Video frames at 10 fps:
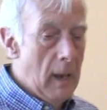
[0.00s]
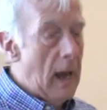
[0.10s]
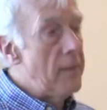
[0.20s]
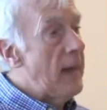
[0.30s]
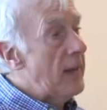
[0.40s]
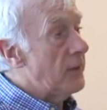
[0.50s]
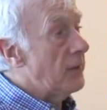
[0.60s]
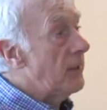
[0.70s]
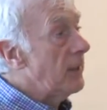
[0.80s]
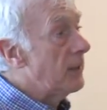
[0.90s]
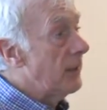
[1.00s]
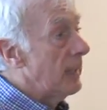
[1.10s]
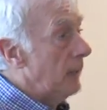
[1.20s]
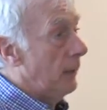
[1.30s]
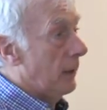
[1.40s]
And that's the
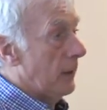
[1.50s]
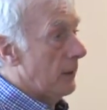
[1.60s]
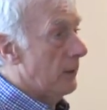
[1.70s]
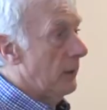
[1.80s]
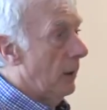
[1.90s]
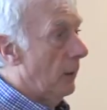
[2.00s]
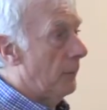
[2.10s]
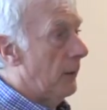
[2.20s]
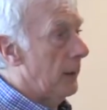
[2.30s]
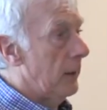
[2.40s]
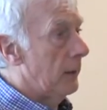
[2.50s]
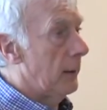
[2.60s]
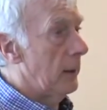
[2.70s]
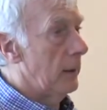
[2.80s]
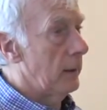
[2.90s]
significance of the,
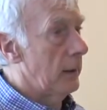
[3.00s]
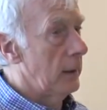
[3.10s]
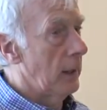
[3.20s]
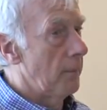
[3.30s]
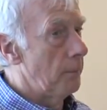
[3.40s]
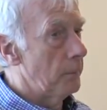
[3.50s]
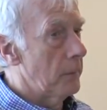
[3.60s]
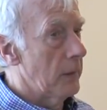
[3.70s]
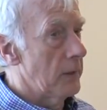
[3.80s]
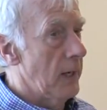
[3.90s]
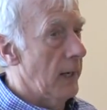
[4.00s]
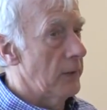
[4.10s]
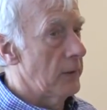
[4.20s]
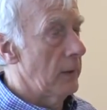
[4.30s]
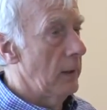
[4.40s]
the, the, um, the
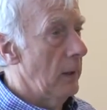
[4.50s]
test.